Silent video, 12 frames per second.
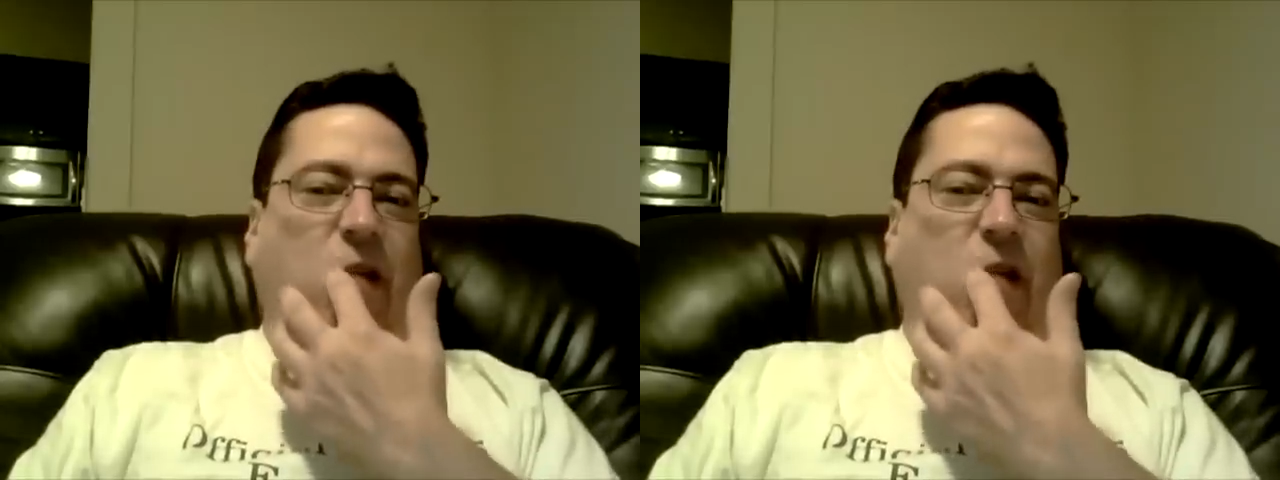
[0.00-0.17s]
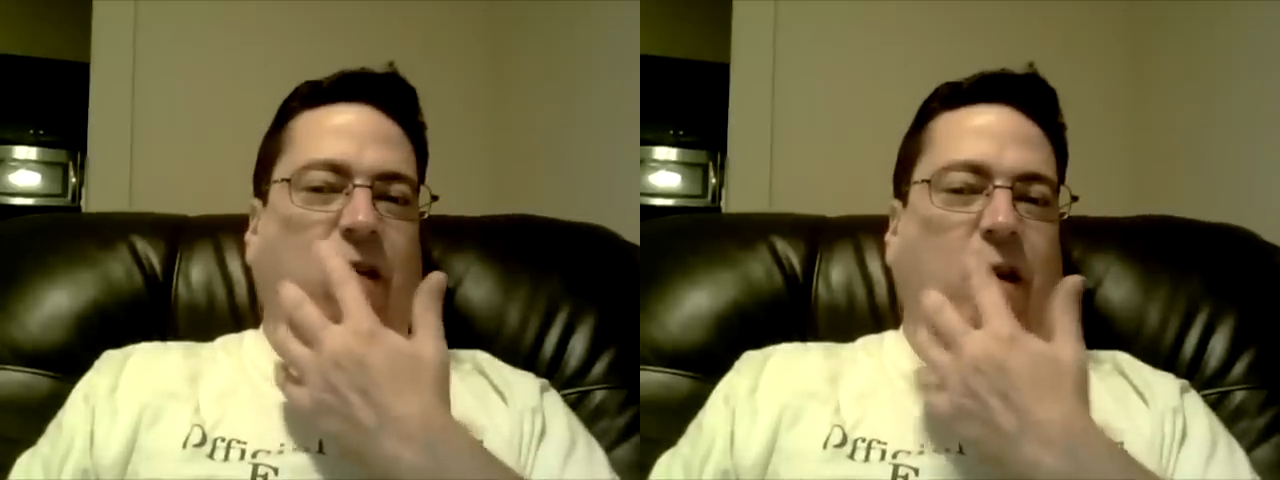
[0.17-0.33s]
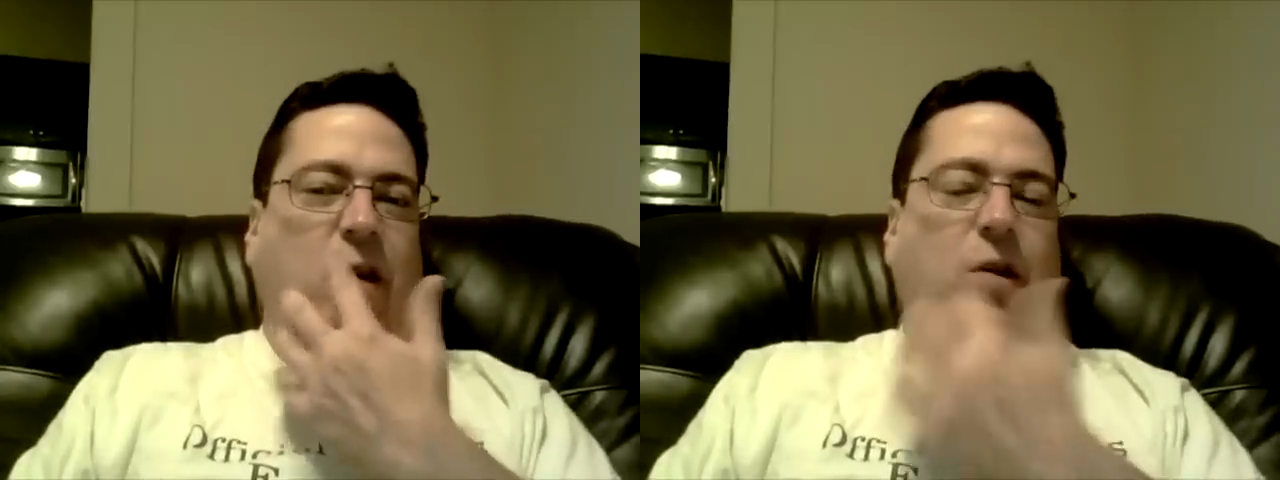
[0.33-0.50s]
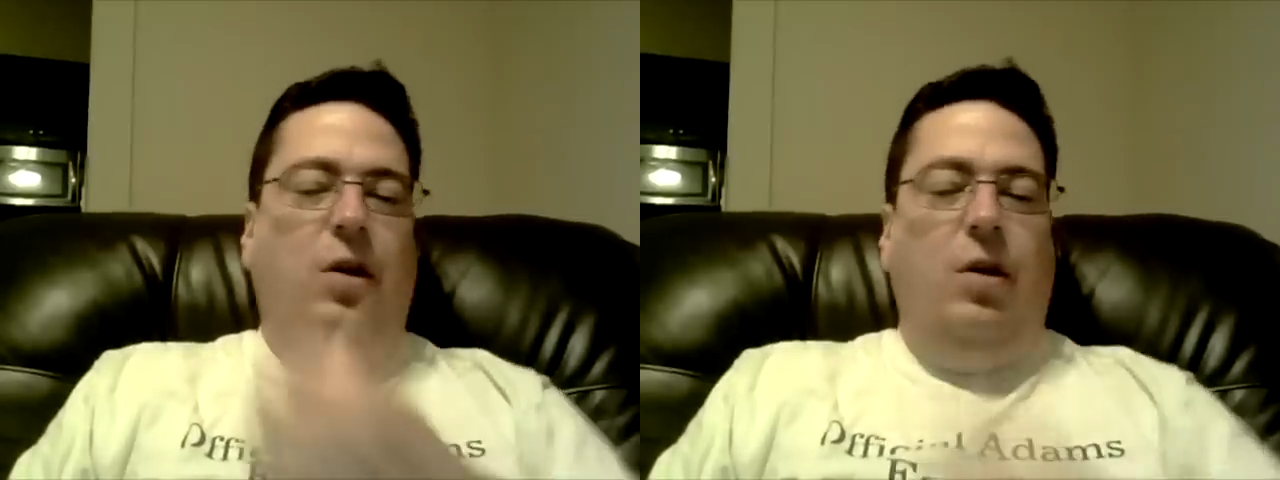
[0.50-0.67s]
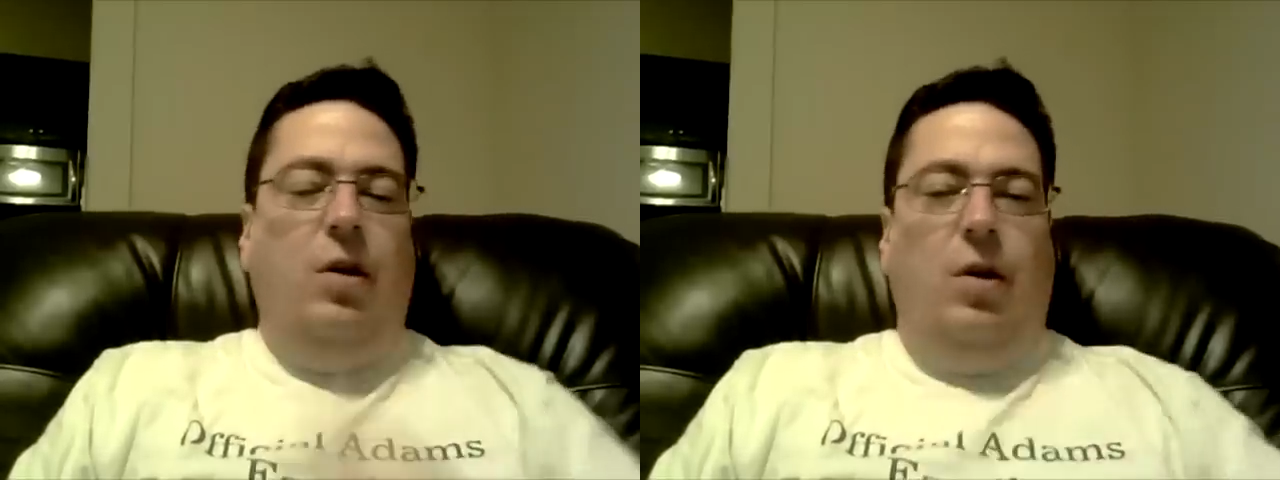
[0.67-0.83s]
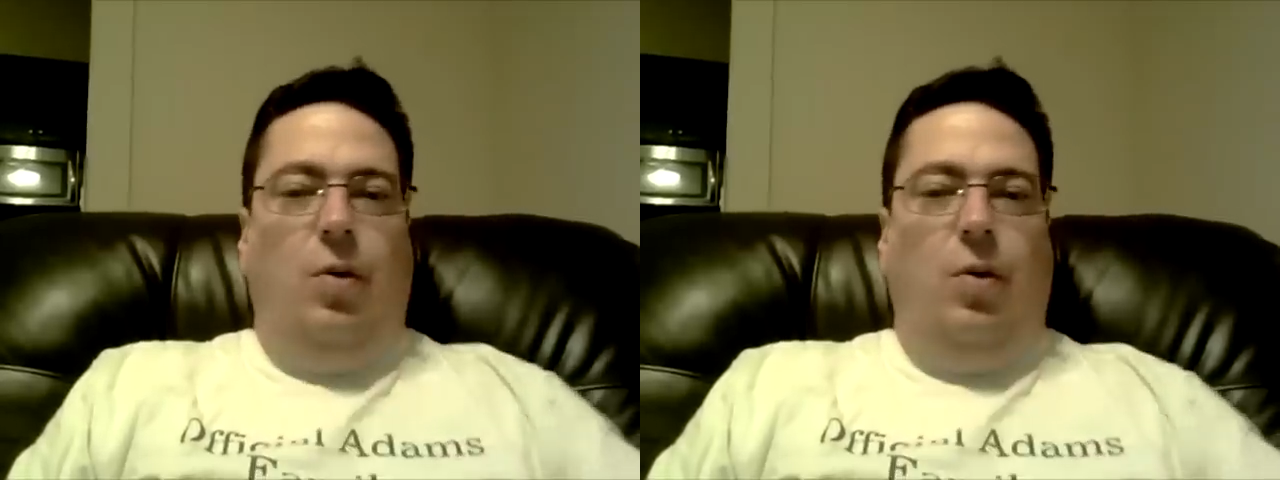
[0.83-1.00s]
Union
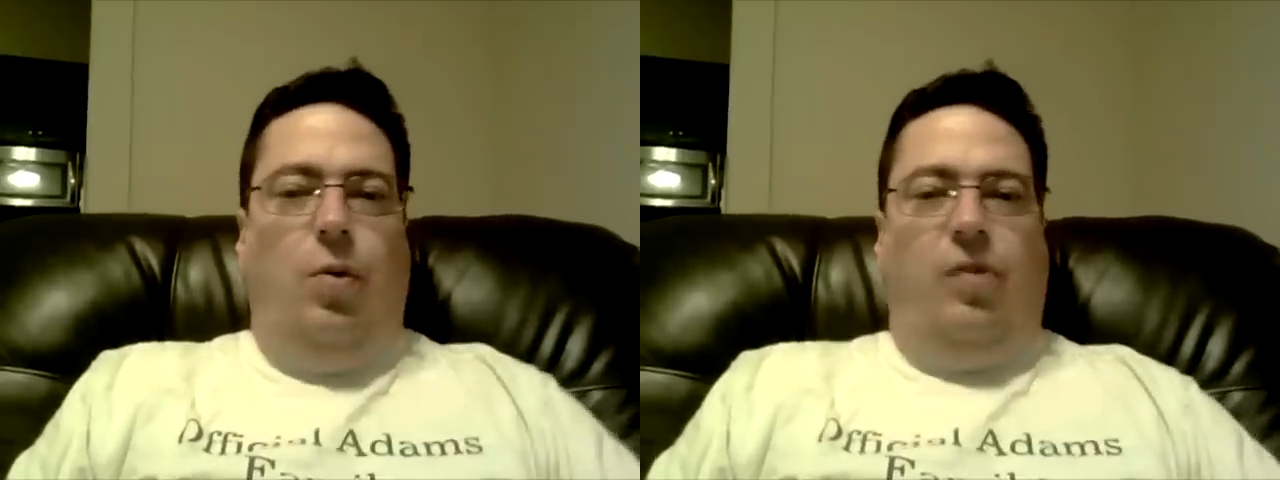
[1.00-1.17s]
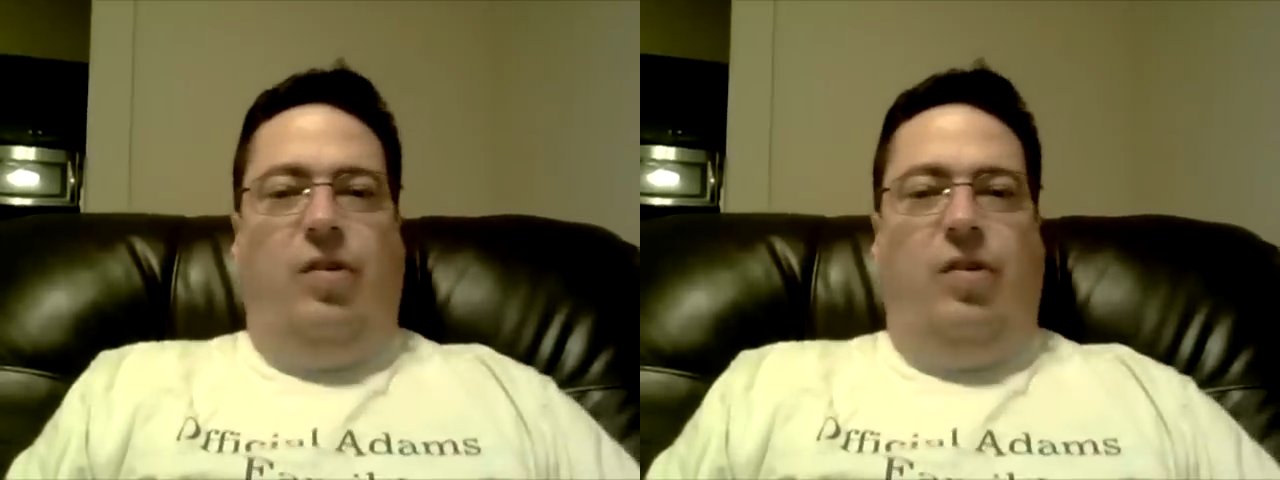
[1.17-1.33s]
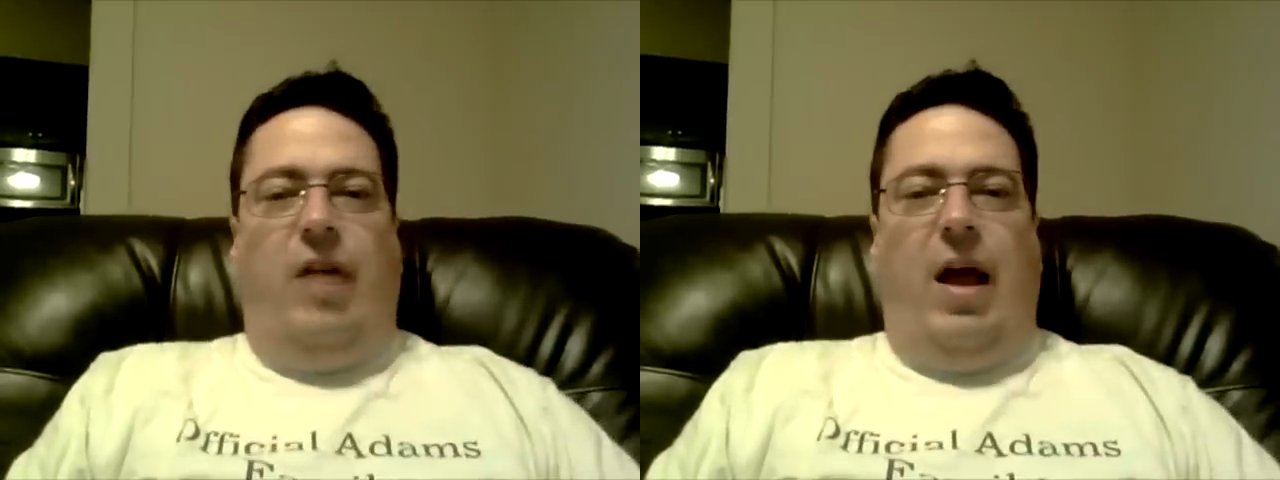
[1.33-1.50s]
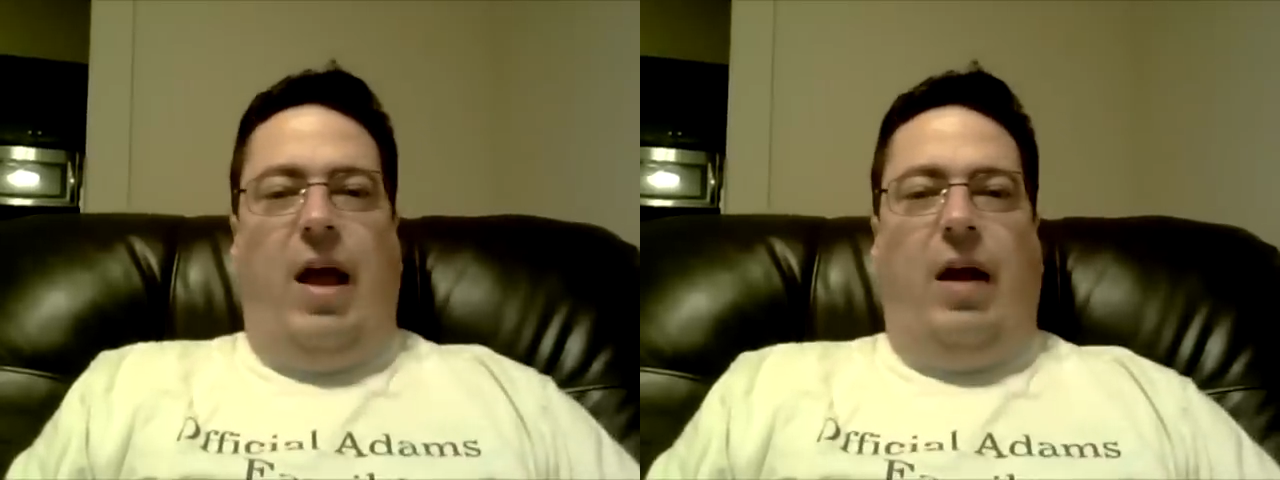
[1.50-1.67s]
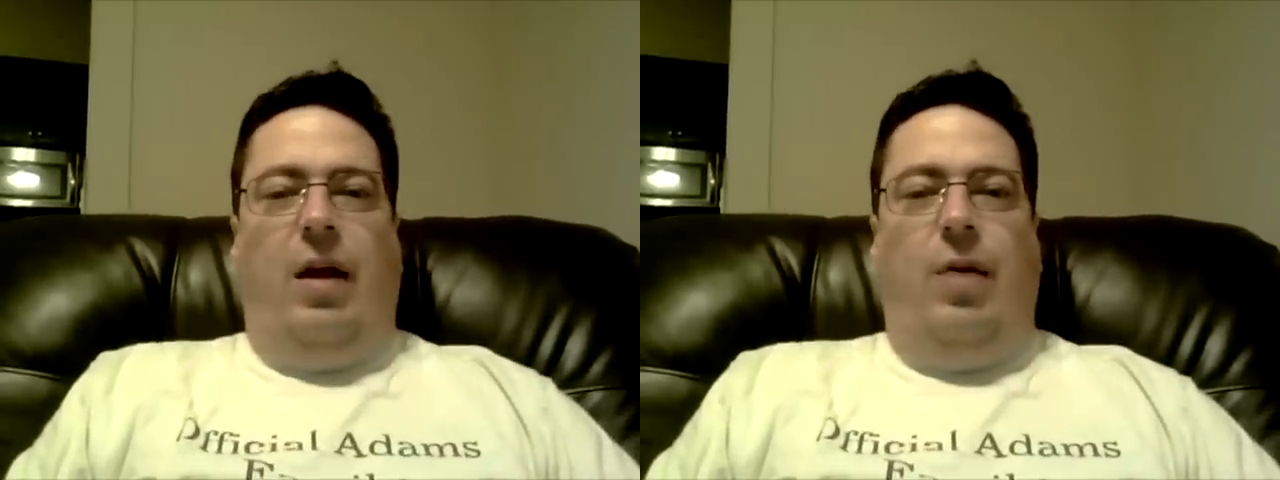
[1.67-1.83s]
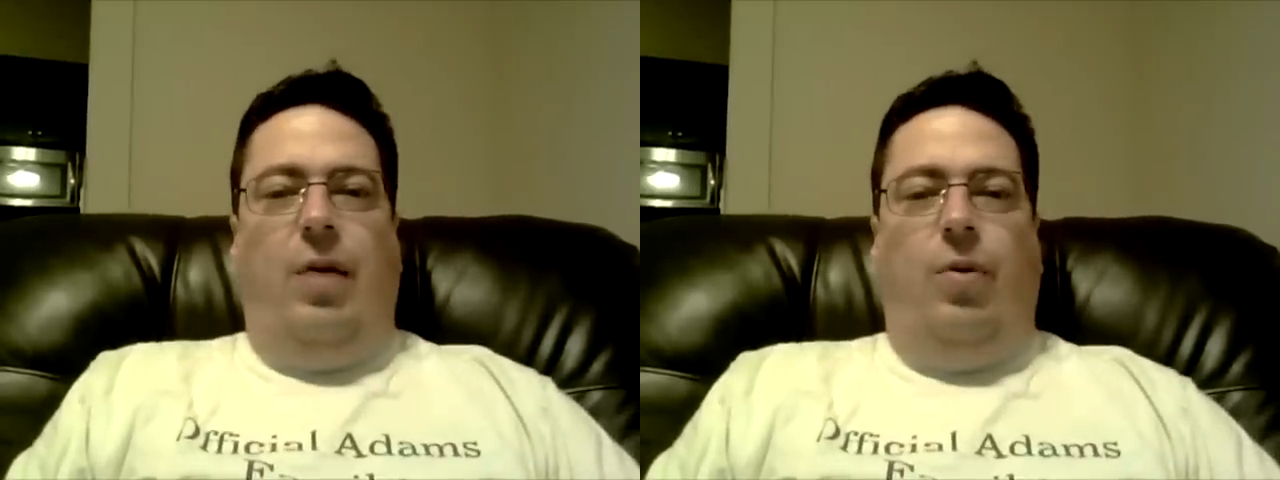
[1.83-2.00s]
was in fact